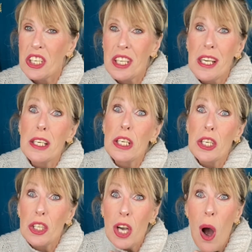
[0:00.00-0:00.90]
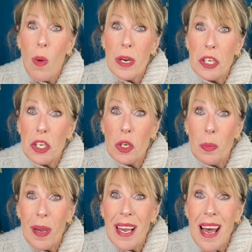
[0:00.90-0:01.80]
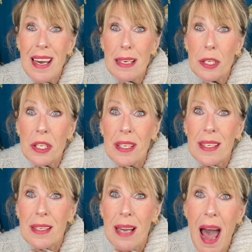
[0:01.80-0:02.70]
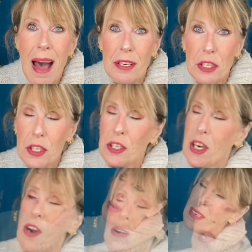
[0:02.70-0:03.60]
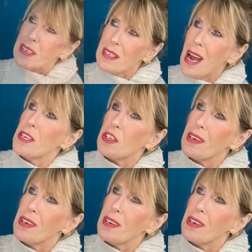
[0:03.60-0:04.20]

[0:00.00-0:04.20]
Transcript: this is going to be a disaster. It was a disaster.